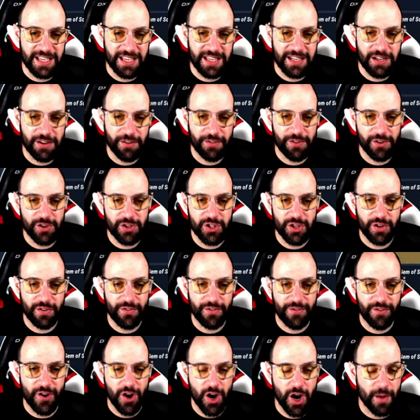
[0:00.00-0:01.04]
a new feature
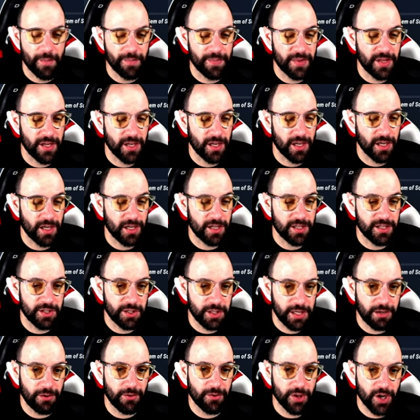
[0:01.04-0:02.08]
from the
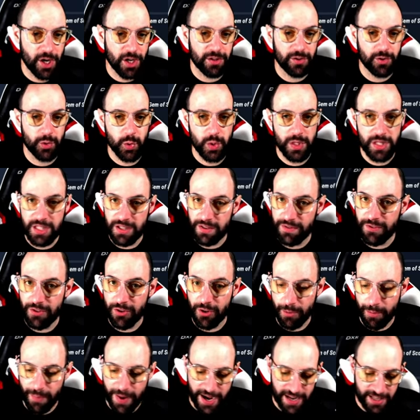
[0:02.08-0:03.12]
zero point
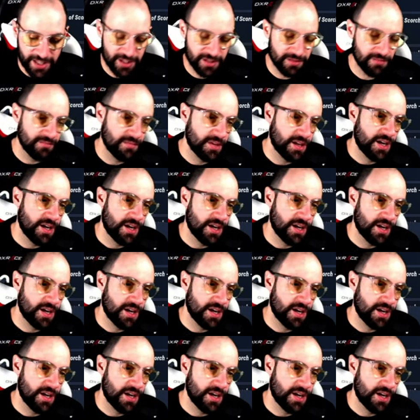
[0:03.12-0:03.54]
twenty-four patch.